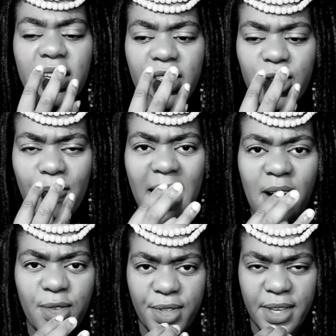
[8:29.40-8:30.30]
your
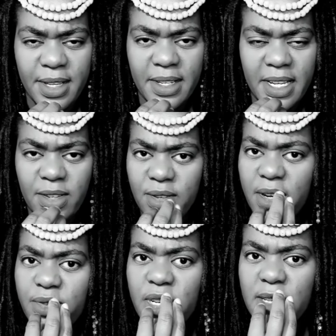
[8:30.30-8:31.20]
mouth. I don't know
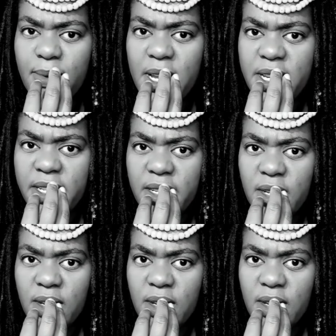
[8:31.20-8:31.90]
how to explain it.